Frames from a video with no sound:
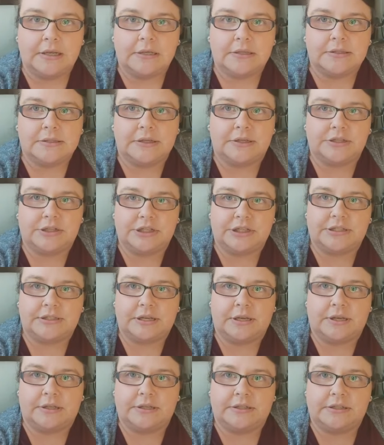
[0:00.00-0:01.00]
So she's
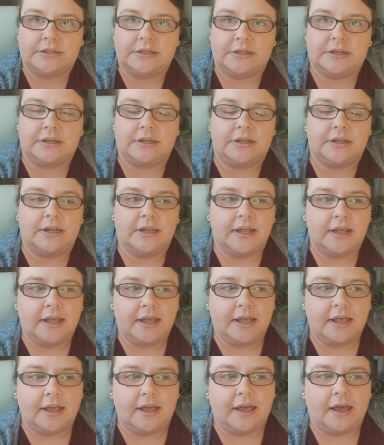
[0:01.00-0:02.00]
going to
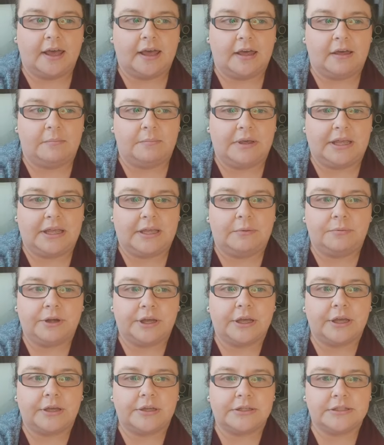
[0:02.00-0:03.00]
help me. We're
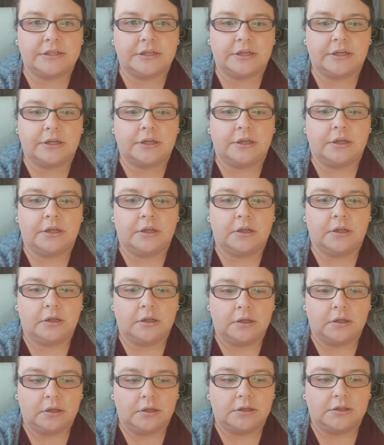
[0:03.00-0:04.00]
going to
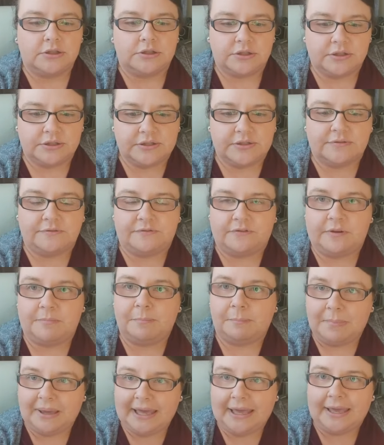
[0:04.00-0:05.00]
do something
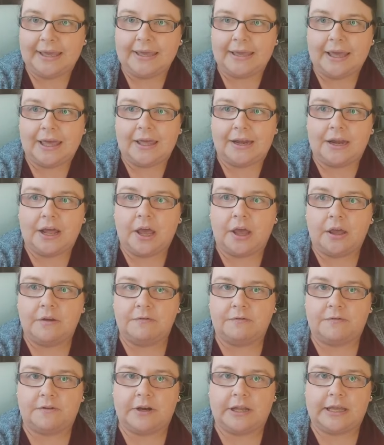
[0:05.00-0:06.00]
big and
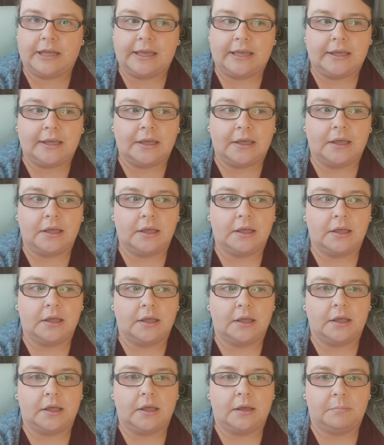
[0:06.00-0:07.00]
hopefully
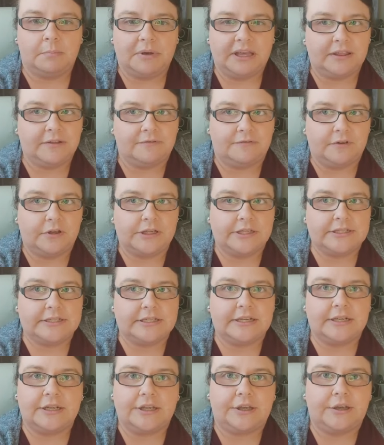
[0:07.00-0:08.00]
be the first
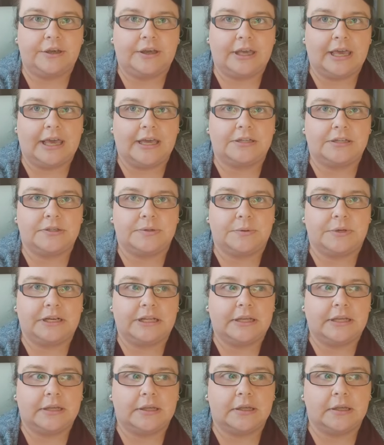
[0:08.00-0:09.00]
in the UK doing
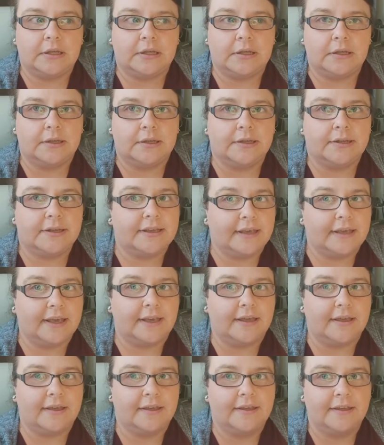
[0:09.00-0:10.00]
it.
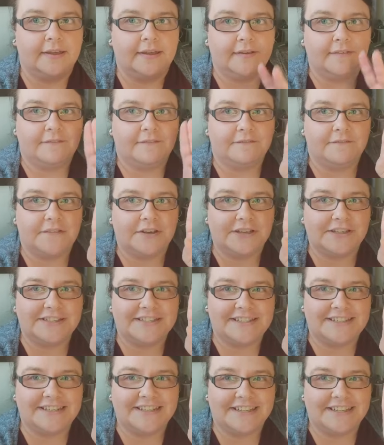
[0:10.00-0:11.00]
Yeah,
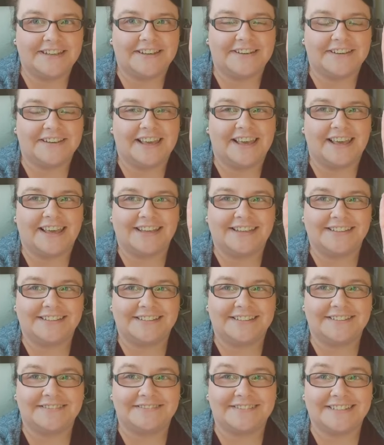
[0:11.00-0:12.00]
first in the UK
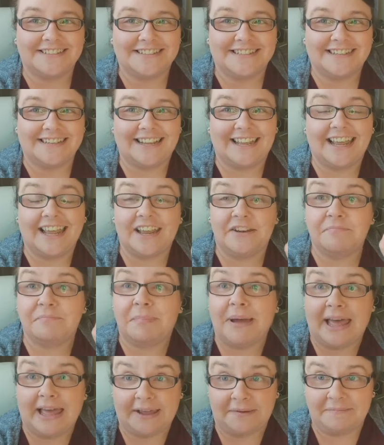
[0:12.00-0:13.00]
doing it in
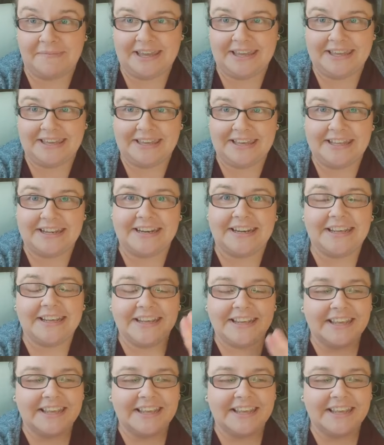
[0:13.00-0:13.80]
bag making.